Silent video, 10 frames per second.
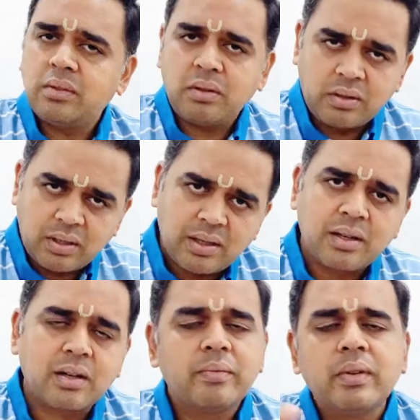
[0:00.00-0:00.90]
or
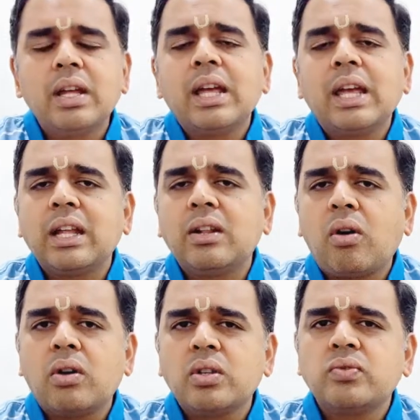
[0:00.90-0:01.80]
her
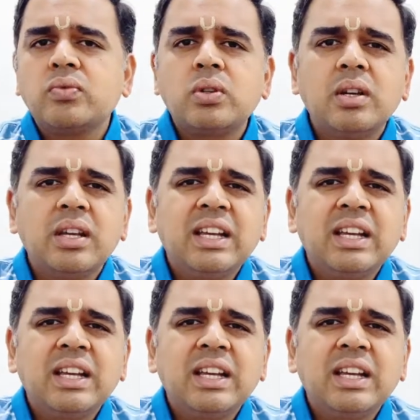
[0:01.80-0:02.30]
in-laws would